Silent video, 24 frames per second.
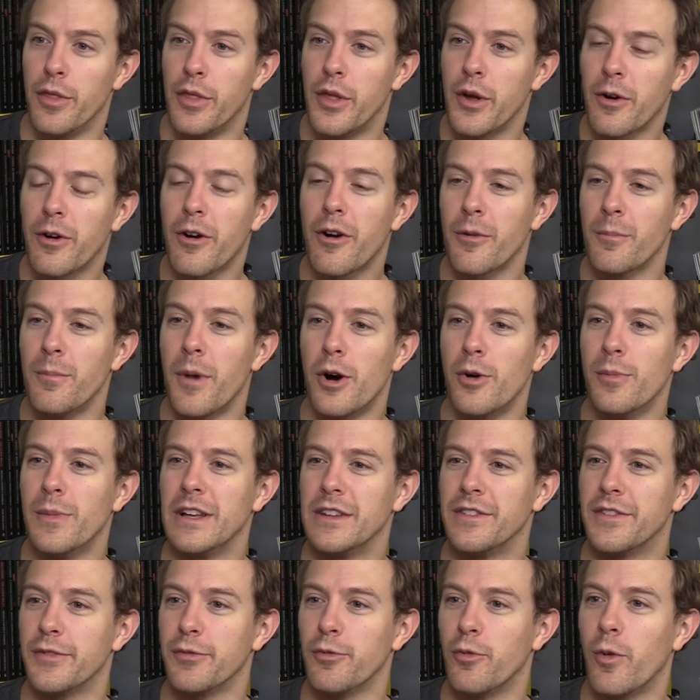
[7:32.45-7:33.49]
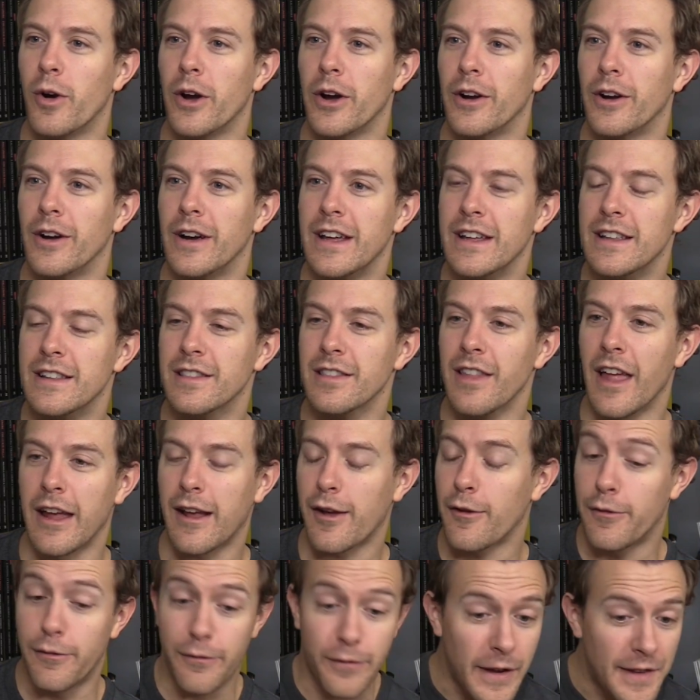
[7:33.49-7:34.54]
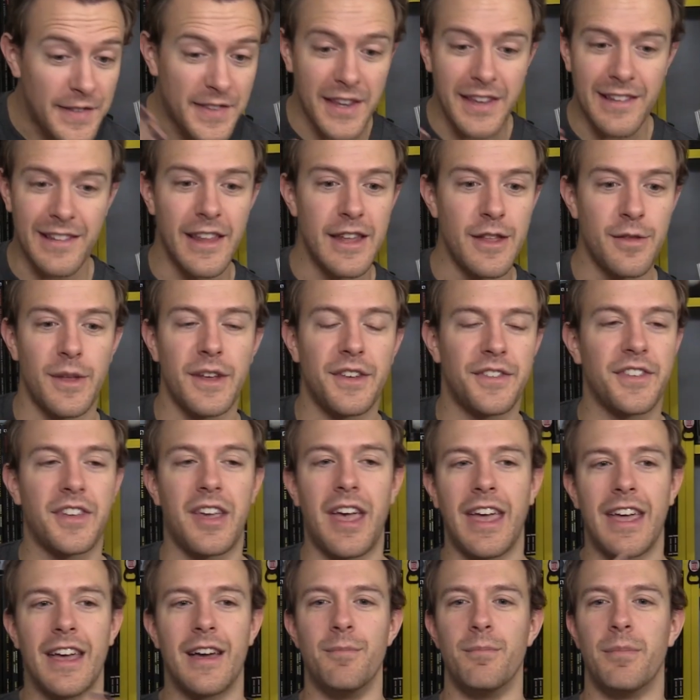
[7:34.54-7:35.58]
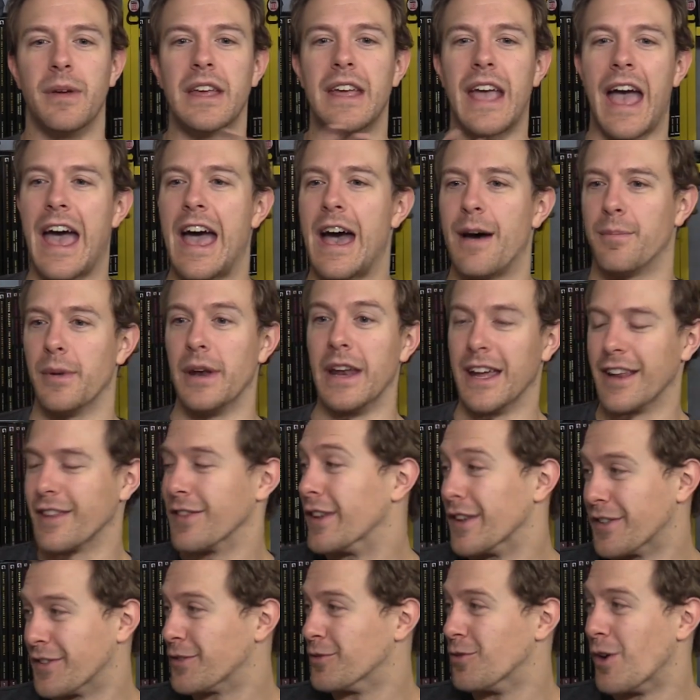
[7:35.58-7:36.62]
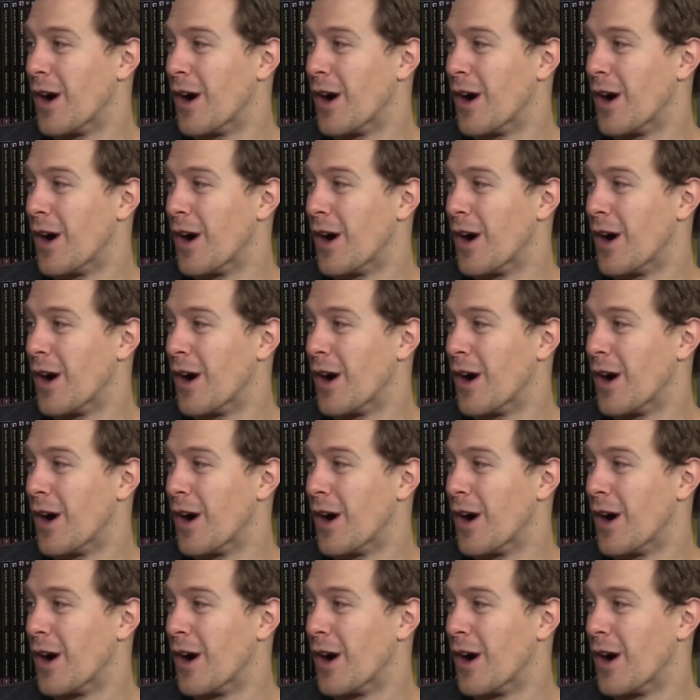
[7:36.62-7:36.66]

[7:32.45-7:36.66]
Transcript: there are moments where like physically this can't be happening this